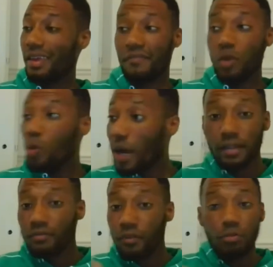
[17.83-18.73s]
if you
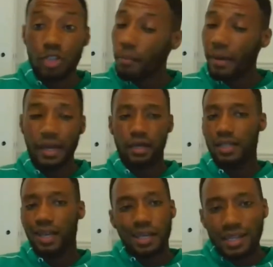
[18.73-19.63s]
ain't from Jamaica,
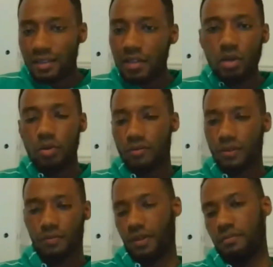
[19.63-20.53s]
they ain't gonna deal with
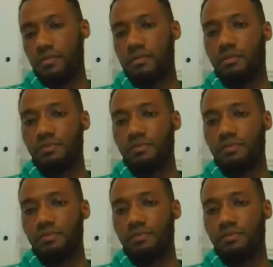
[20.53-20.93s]
you, fam.